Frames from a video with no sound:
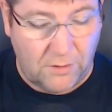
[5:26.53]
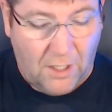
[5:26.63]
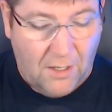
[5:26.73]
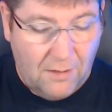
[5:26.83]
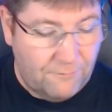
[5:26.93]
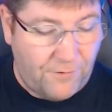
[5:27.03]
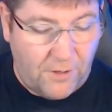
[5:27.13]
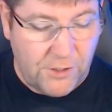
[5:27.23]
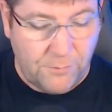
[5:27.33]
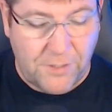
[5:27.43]

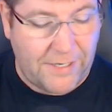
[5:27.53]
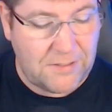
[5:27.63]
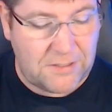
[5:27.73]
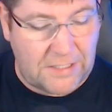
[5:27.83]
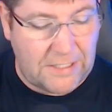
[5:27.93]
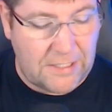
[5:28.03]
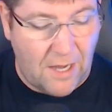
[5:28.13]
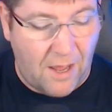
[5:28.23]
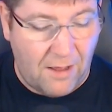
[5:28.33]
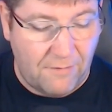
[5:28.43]
volume 19
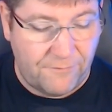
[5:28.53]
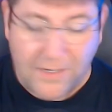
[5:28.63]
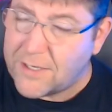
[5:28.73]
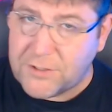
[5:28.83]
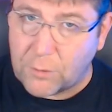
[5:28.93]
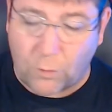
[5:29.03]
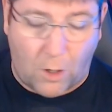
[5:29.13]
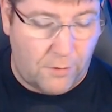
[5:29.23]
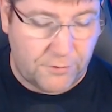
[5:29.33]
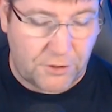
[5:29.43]
of Is It
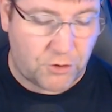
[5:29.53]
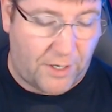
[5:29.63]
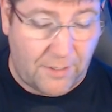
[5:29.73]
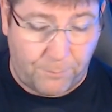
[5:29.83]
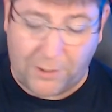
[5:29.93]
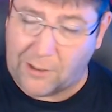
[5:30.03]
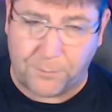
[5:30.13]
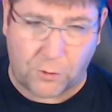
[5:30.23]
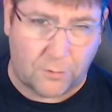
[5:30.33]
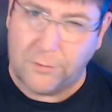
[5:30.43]
Wrong to Try to Pick Up
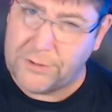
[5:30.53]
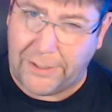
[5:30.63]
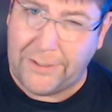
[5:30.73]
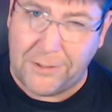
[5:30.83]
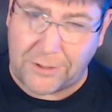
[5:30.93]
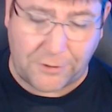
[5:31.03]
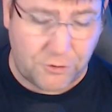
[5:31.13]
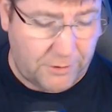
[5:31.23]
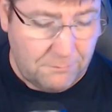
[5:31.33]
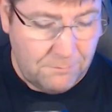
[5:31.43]
Girls in a Dungeon?